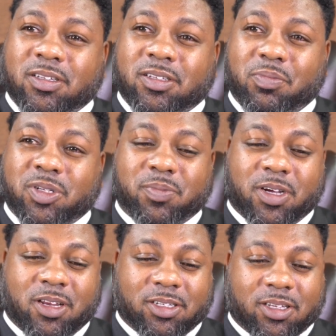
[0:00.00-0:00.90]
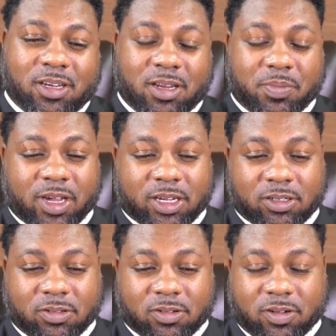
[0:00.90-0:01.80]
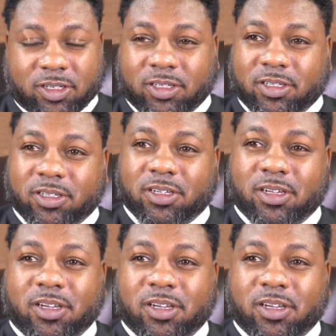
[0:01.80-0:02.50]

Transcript: So Ms. McCluskey, let me ask you a question.